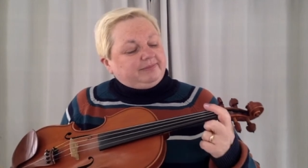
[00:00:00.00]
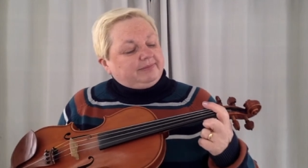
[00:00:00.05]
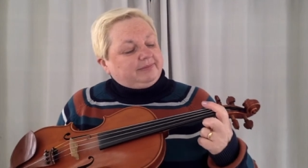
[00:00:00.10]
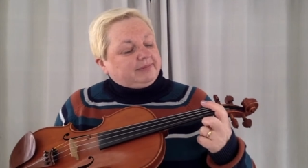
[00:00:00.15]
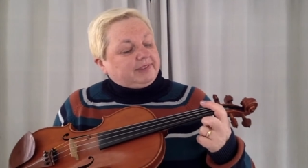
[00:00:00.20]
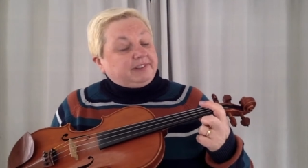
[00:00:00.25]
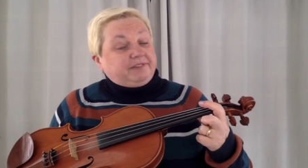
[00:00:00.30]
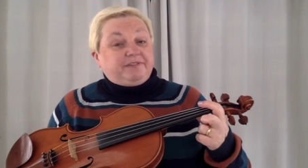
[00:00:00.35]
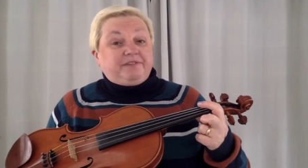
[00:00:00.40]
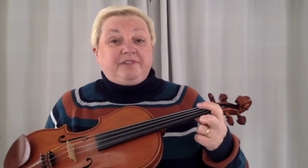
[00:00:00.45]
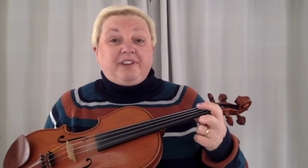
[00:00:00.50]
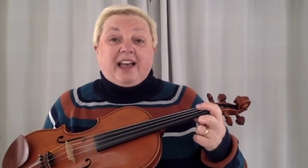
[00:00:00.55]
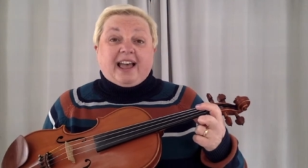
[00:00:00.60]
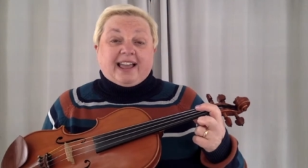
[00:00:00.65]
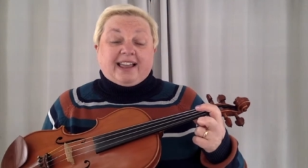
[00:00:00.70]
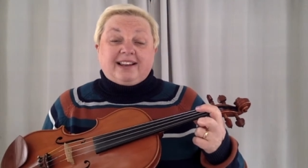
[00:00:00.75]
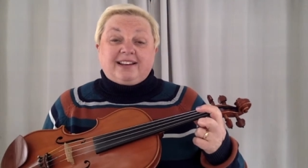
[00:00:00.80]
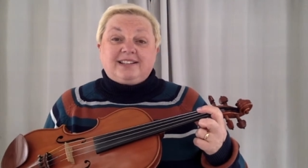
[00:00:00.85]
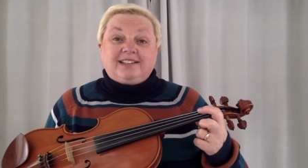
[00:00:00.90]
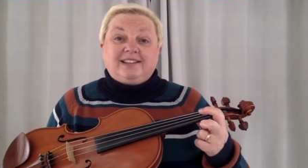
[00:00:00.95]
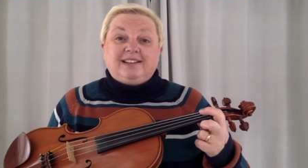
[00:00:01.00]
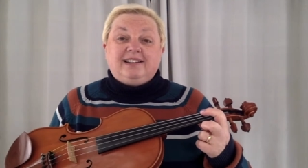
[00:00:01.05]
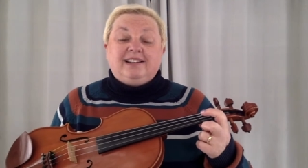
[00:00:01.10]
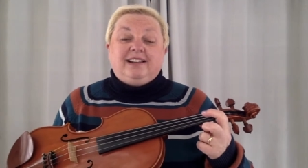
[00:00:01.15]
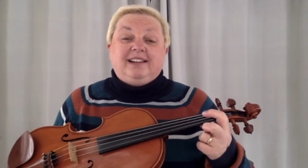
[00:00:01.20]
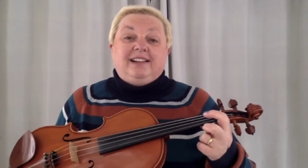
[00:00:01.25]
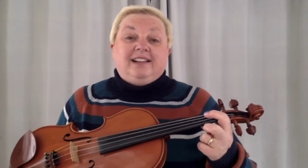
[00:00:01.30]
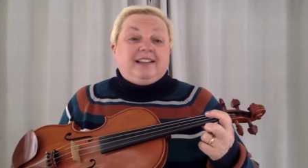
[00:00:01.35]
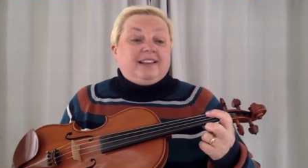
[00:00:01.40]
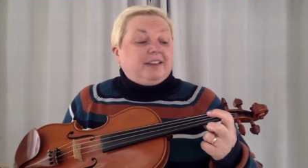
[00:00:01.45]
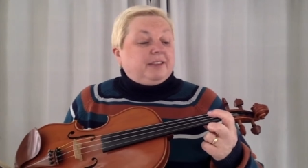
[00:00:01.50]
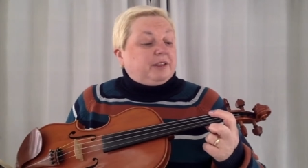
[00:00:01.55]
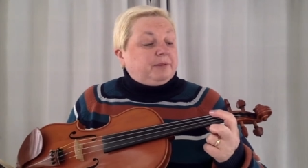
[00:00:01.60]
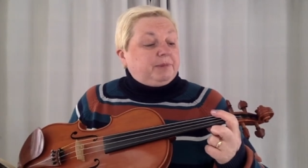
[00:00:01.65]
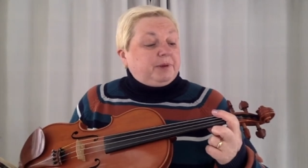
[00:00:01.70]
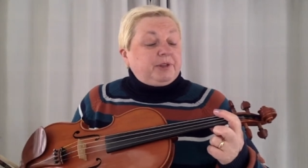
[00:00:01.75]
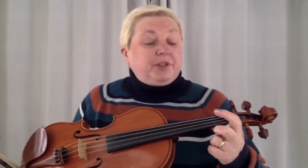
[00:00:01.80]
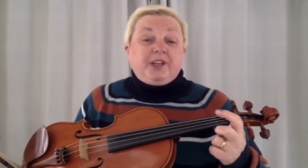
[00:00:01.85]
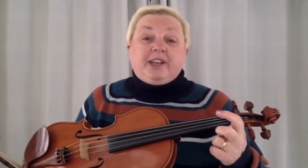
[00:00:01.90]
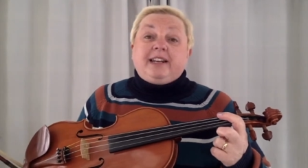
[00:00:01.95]
In fact, the
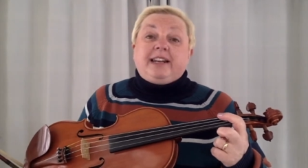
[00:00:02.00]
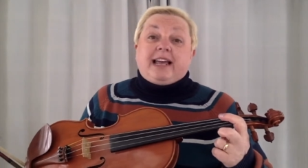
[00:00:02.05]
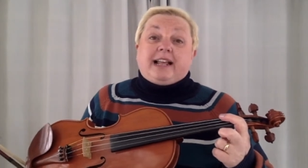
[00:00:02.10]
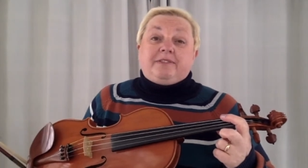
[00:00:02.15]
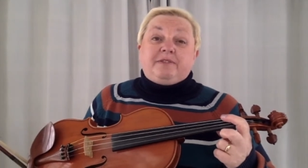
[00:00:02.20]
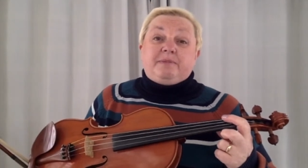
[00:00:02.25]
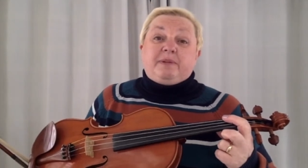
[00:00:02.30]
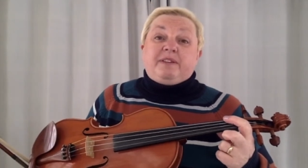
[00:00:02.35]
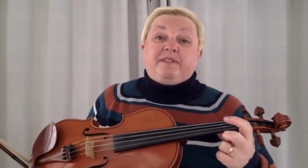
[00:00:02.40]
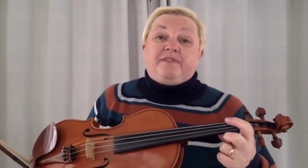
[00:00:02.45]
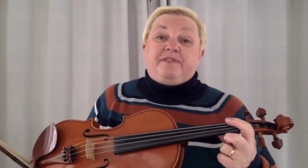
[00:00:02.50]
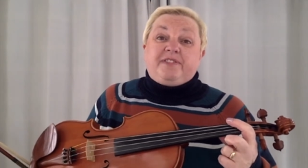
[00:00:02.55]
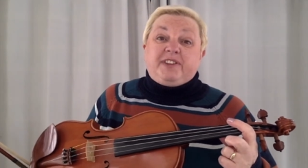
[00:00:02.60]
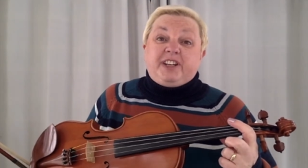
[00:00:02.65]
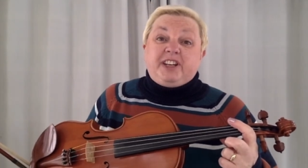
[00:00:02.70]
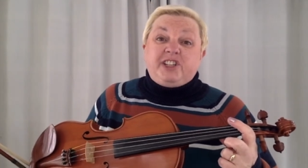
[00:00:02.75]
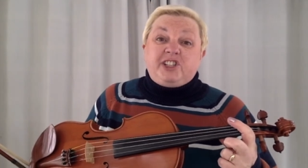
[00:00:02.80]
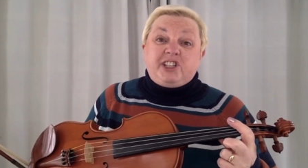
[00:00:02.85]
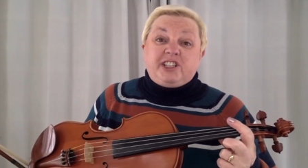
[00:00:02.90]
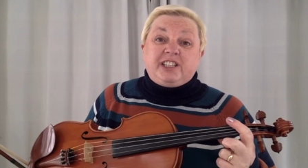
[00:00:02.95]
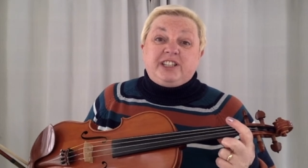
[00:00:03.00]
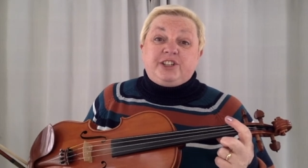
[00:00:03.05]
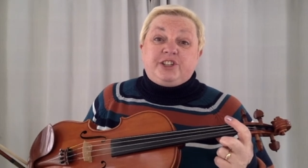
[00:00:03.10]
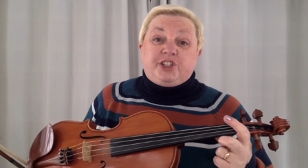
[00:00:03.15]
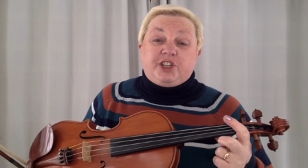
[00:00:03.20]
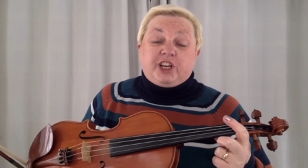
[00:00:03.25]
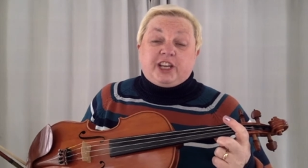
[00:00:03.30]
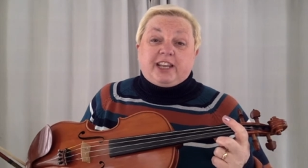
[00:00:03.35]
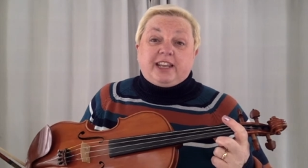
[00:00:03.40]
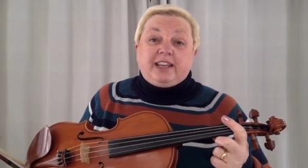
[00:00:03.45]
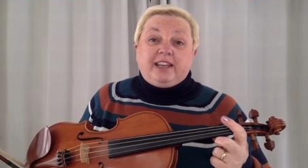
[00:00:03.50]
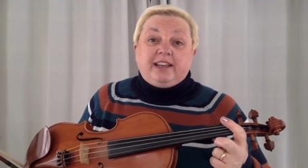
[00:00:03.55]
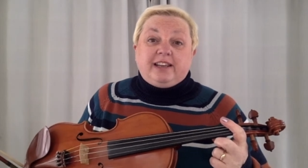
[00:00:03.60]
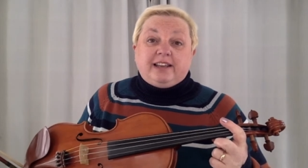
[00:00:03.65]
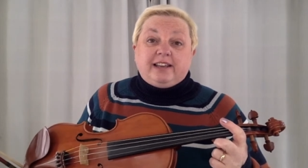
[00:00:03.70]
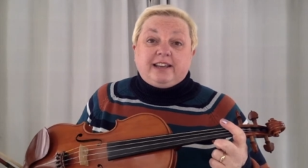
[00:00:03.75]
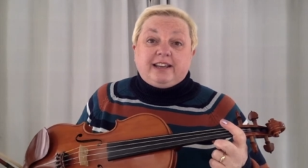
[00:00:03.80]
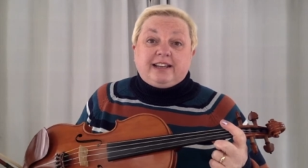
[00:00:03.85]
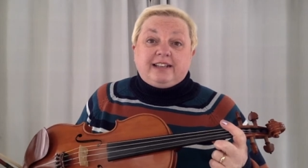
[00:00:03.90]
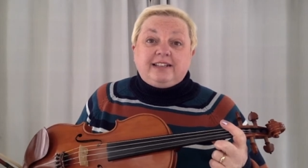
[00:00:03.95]
musical alphabet finishes at G
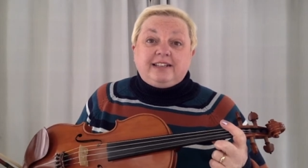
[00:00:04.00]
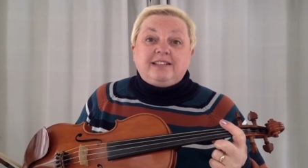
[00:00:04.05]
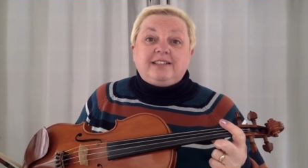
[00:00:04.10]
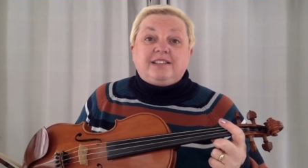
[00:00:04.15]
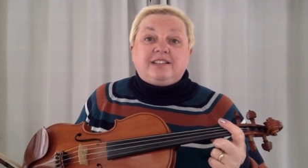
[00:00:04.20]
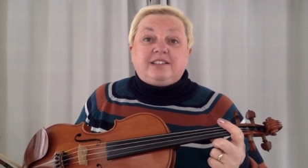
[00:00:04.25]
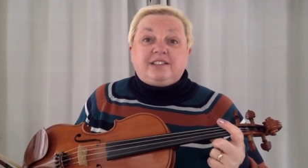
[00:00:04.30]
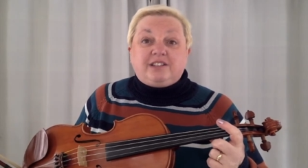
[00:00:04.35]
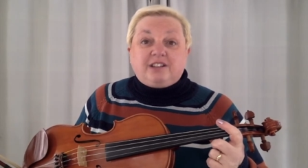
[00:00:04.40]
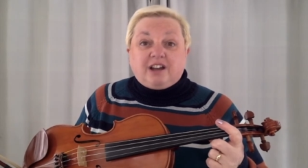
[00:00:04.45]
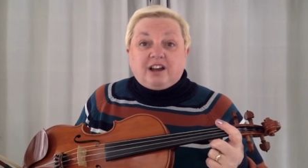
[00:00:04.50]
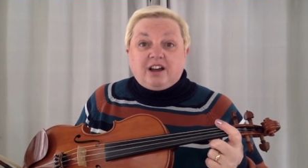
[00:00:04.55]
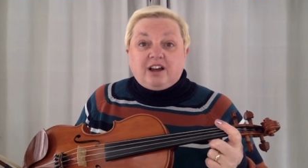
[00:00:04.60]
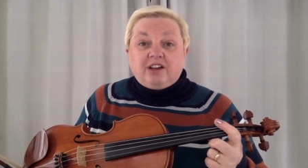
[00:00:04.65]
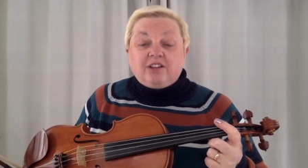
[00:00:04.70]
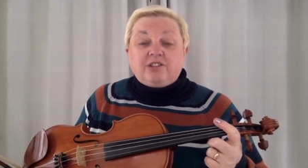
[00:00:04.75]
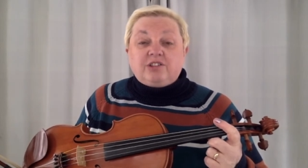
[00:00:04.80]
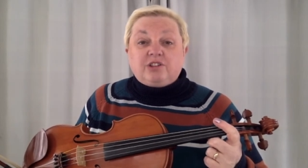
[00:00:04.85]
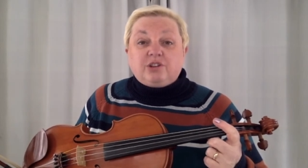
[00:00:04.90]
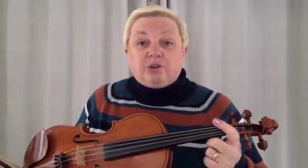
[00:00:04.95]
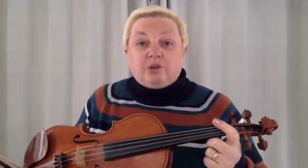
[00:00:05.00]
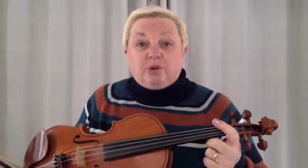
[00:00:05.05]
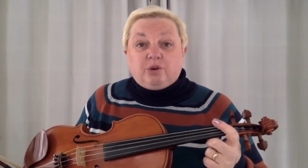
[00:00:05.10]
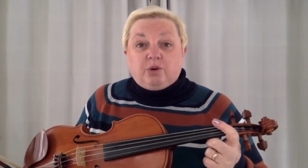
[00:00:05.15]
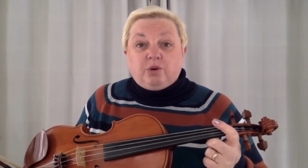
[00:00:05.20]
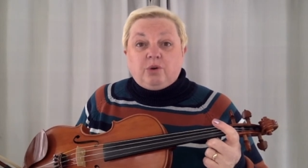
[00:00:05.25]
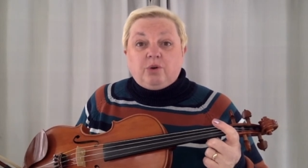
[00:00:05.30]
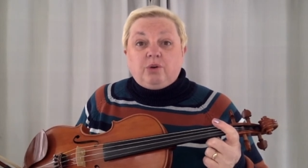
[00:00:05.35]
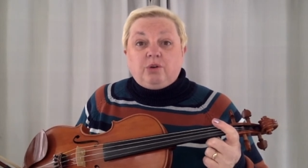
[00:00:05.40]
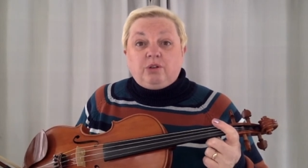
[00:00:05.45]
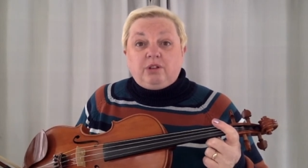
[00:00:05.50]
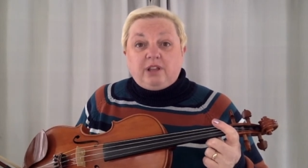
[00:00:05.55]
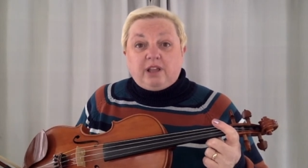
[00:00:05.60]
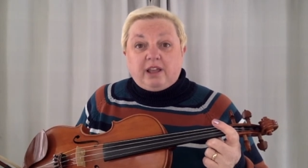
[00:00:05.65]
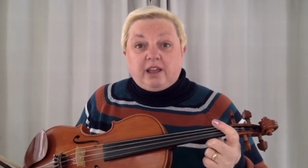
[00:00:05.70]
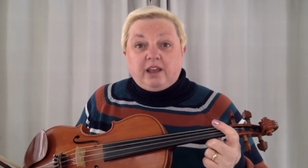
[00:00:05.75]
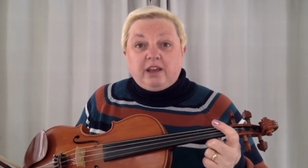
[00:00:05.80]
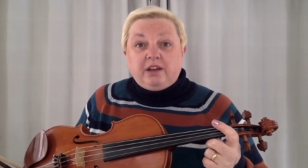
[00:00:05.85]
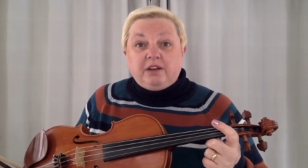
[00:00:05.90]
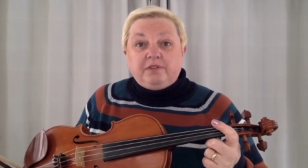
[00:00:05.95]
and it starts all
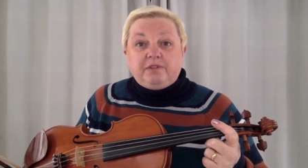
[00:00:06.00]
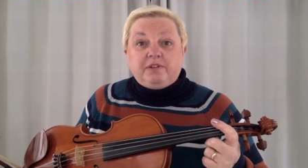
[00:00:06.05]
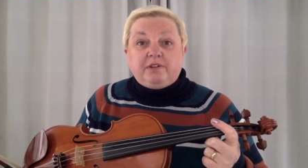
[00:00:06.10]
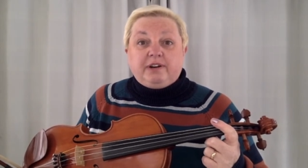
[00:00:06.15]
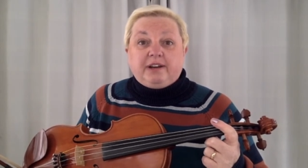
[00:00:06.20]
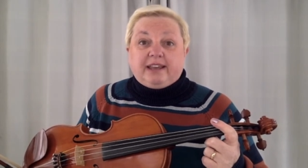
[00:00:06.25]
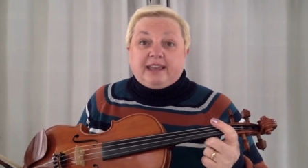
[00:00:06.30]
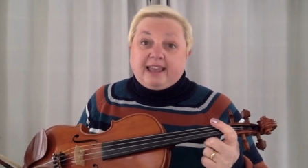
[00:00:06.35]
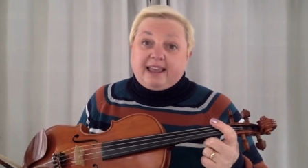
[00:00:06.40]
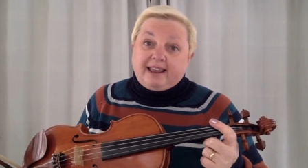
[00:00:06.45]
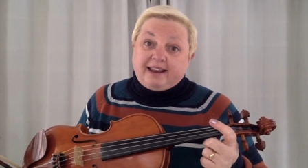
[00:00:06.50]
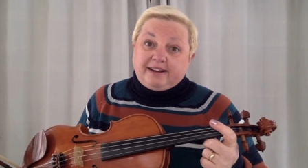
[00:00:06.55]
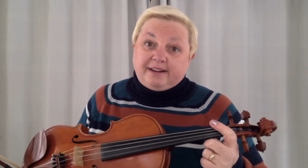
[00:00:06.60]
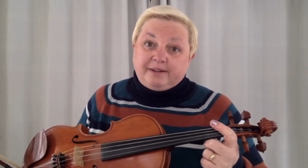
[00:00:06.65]
over again.